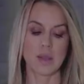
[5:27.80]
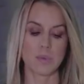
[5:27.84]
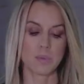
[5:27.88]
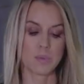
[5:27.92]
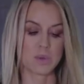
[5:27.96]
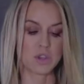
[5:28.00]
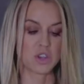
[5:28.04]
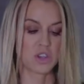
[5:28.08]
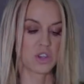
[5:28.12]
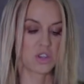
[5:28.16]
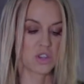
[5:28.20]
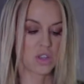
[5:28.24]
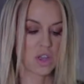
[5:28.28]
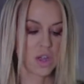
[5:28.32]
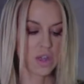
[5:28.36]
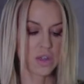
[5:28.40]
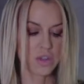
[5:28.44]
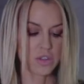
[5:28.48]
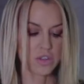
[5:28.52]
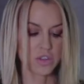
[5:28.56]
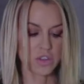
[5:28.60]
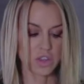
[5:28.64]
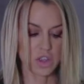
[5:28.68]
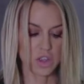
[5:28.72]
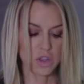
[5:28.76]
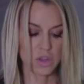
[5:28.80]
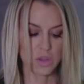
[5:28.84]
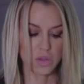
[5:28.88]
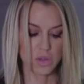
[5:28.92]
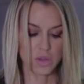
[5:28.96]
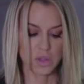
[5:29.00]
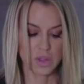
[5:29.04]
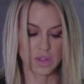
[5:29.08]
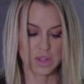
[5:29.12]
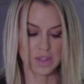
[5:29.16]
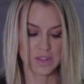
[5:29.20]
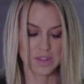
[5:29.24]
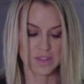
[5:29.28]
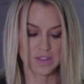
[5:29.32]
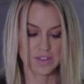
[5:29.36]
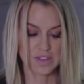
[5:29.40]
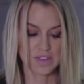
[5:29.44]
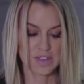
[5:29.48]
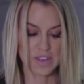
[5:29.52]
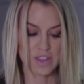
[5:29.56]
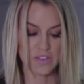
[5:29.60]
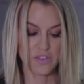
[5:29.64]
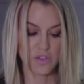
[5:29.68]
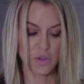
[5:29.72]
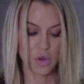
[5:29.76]
then we're just going to
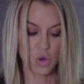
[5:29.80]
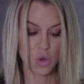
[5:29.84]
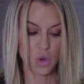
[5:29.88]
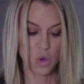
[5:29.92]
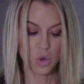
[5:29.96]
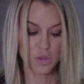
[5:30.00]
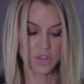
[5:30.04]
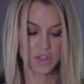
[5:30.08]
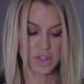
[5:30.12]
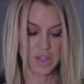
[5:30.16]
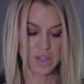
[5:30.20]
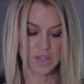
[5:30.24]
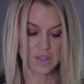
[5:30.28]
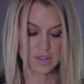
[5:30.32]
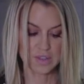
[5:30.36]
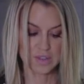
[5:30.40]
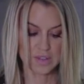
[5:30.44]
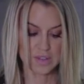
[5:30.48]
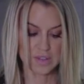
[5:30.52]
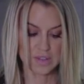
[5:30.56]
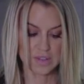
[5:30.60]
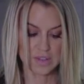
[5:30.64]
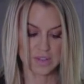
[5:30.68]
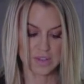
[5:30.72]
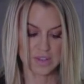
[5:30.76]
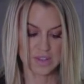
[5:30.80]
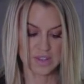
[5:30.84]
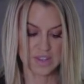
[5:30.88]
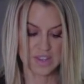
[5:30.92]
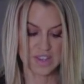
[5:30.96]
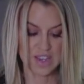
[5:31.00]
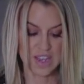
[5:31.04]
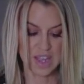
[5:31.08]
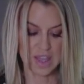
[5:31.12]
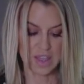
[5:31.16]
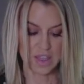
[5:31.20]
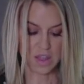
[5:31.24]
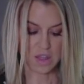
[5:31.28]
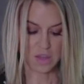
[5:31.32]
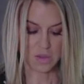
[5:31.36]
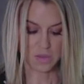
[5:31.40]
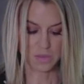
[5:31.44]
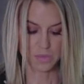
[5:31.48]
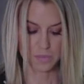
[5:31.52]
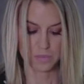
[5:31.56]
sieve all this together.